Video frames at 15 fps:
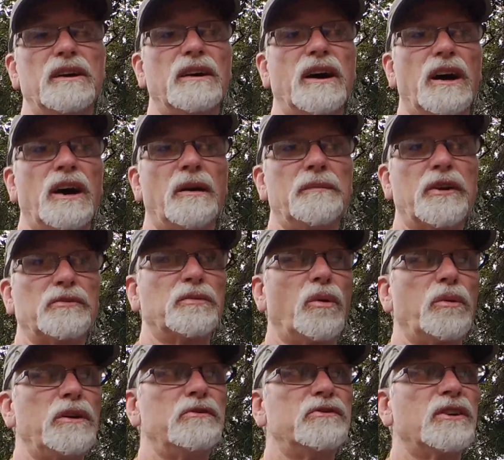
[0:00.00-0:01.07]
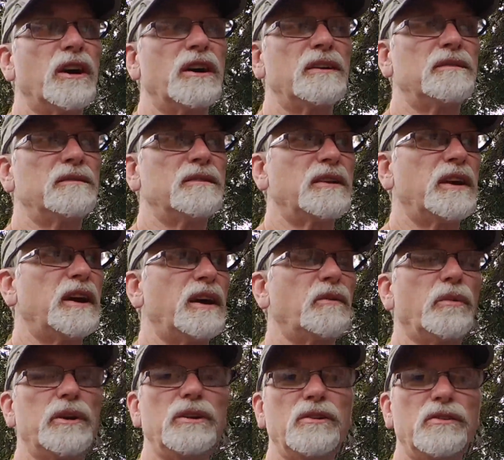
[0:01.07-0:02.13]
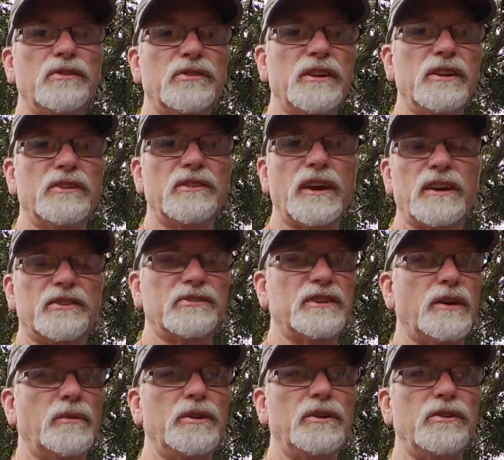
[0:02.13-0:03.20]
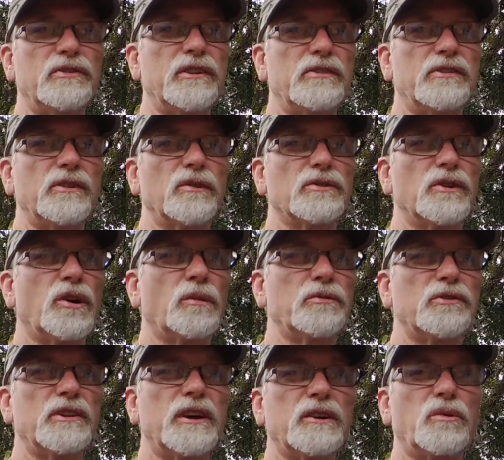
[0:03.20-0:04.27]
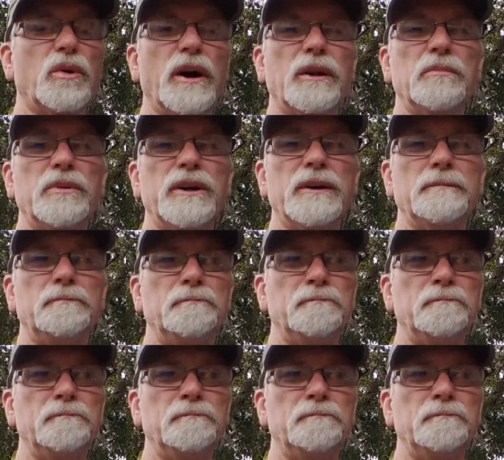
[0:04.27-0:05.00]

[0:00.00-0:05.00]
That's what we've done, and we use these, like I said, we use these here on the homestead quite a bit,